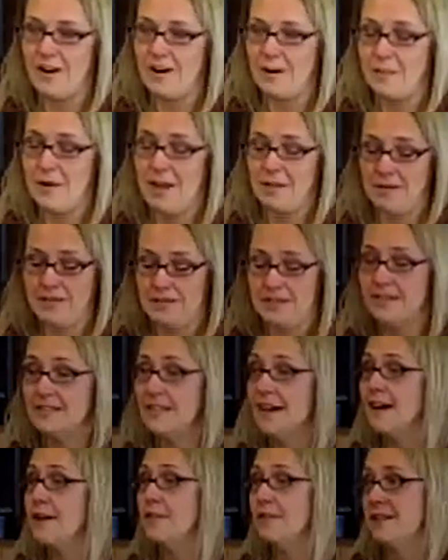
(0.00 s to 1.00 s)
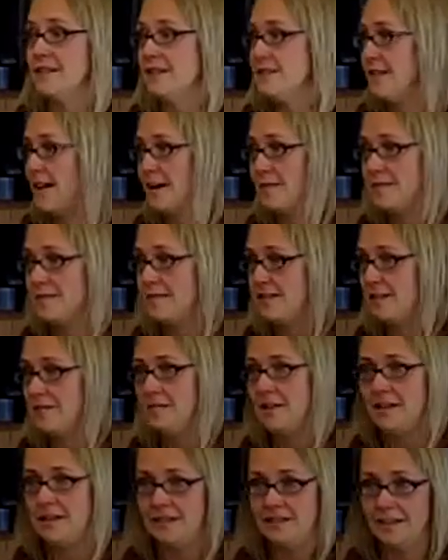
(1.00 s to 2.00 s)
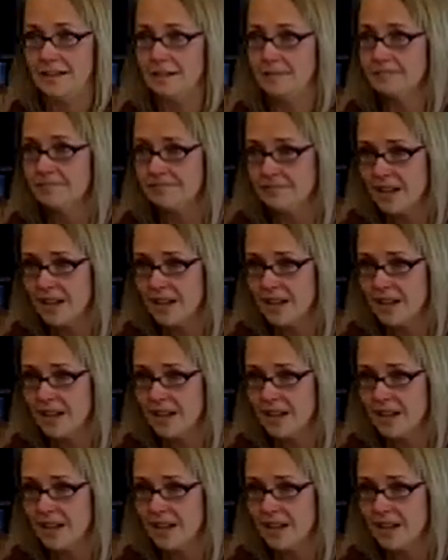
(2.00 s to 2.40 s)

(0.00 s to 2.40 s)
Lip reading: our baby. The diarrhea stopped immediately.